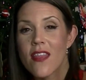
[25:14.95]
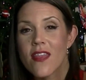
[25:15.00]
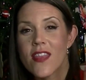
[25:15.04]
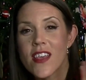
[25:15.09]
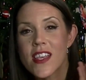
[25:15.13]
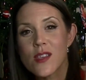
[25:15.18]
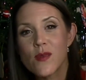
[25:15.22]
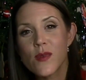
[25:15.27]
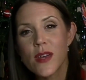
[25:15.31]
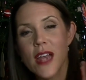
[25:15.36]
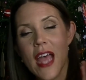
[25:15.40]

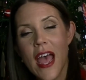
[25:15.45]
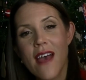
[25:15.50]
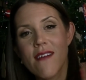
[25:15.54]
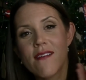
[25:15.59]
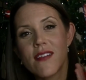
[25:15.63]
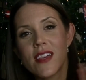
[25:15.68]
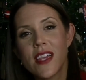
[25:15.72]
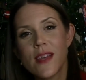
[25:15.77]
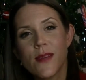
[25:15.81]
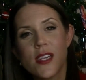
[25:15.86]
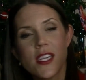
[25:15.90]
This would
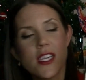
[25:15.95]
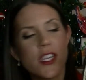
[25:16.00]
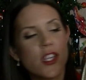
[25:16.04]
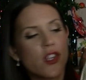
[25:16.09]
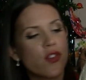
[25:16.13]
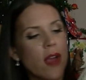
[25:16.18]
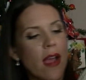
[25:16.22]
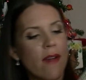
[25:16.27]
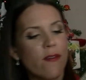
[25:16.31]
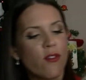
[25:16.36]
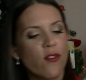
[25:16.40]
have limited
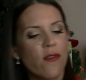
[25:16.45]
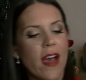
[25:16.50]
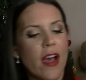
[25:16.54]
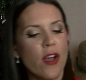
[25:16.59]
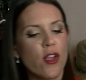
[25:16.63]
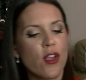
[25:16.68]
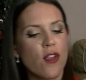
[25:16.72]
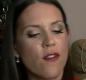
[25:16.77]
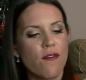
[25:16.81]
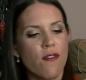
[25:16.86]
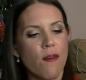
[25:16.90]
travel
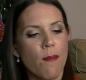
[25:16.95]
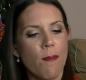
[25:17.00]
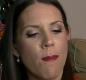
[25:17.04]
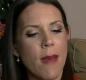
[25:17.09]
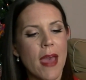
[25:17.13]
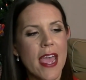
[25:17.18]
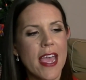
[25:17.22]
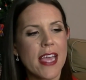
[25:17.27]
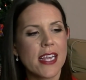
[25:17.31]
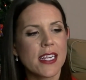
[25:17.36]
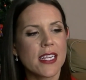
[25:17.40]
value for me.